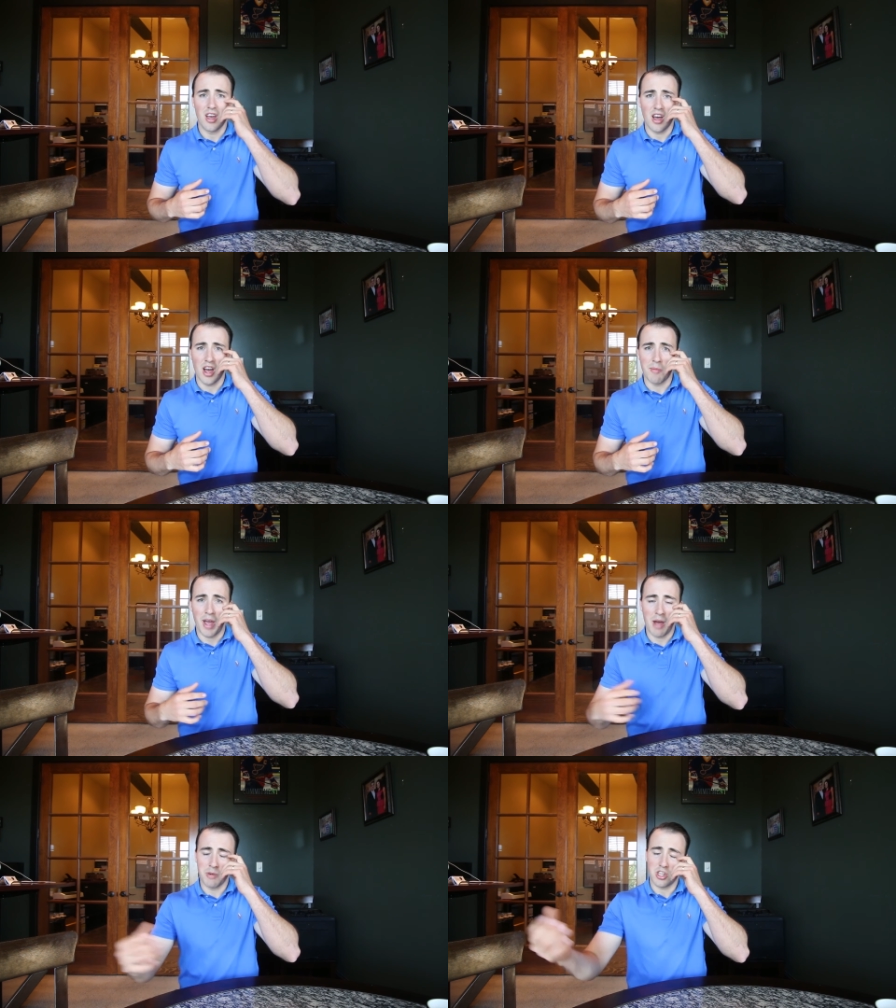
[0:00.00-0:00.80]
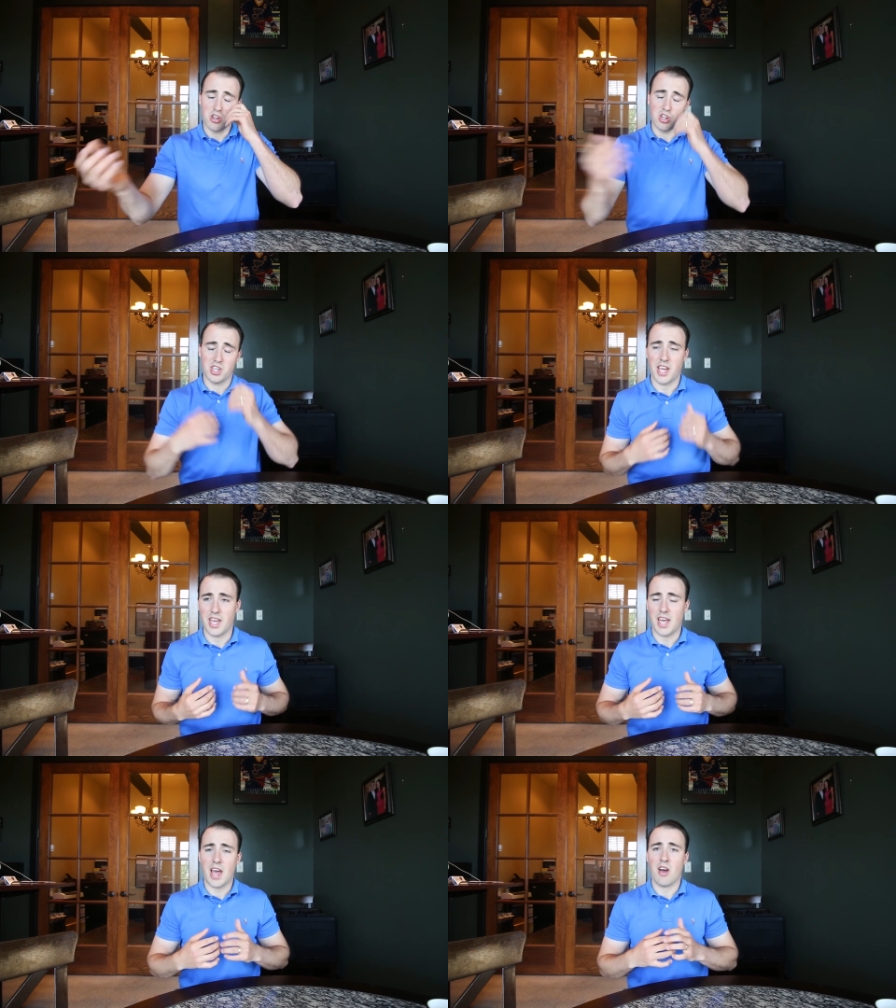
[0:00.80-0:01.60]
um, how much you should
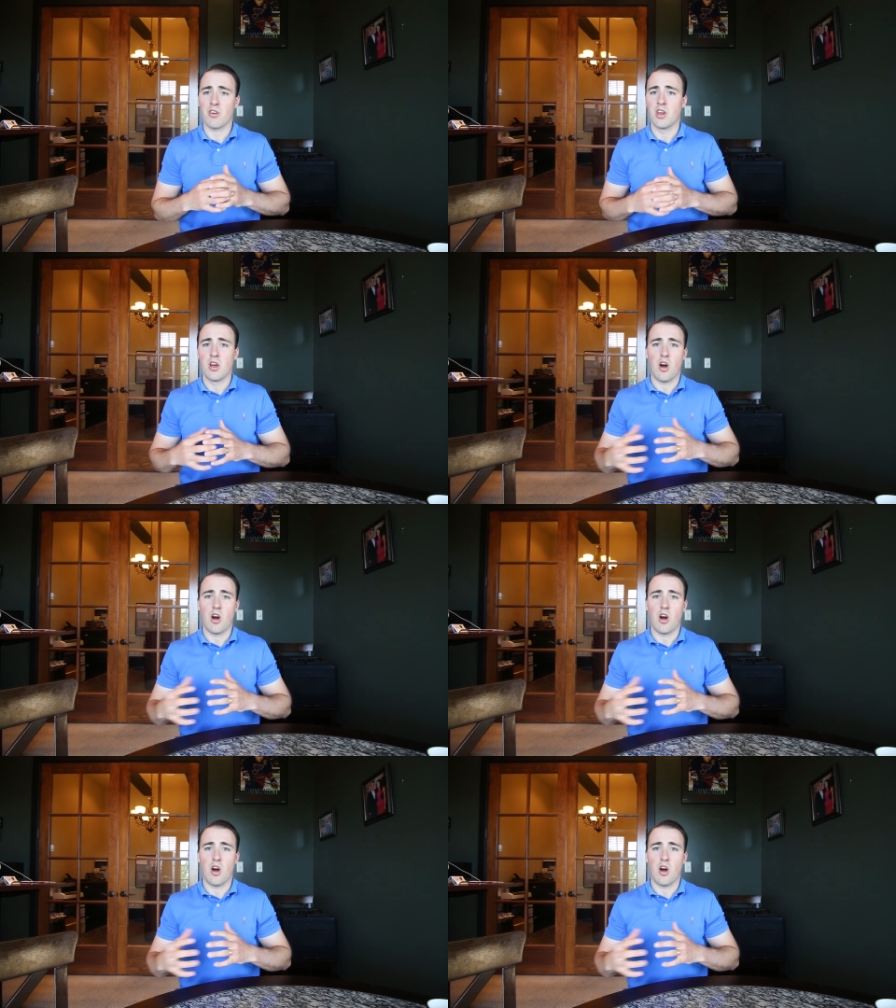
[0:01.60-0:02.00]
take out,